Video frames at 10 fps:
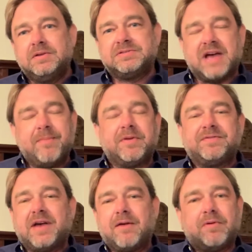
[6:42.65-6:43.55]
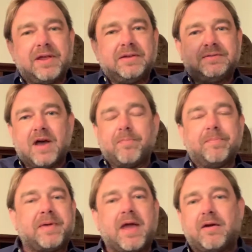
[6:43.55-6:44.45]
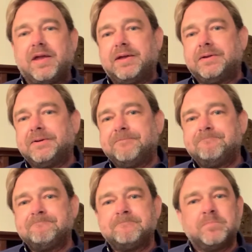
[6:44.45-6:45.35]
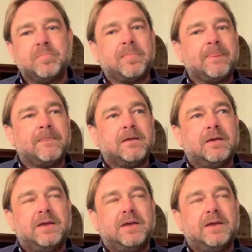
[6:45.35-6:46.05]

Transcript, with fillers: Simon of Cyrene to help him carry it.